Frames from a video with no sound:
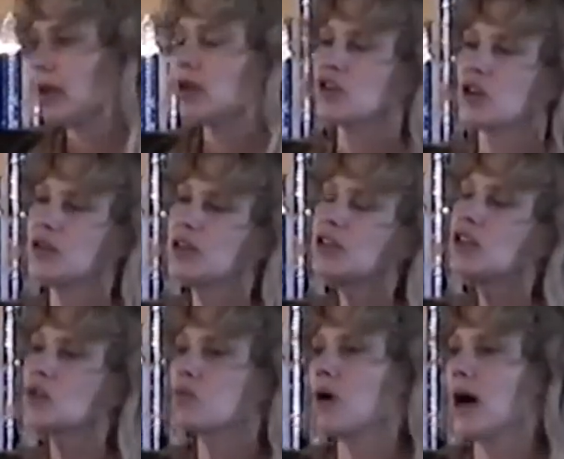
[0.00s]
So this
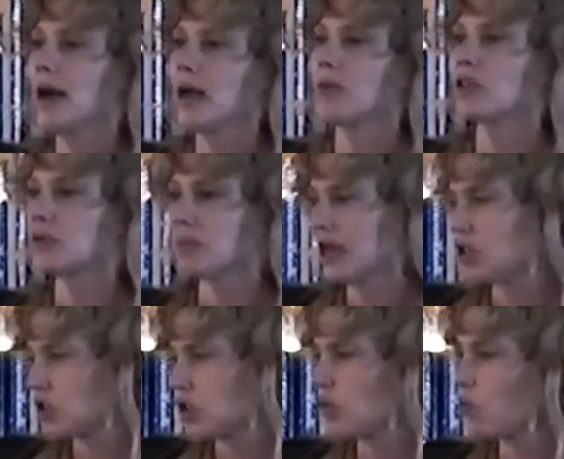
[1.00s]
is why I explain
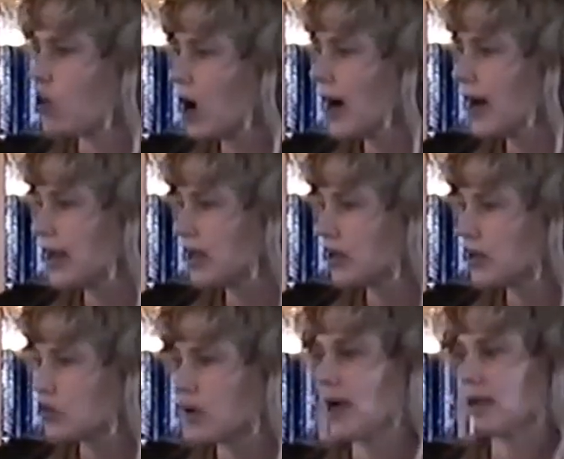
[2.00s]
to you why
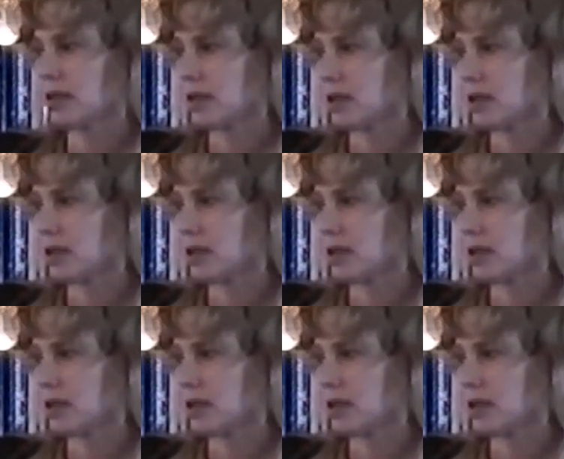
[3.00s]
Christ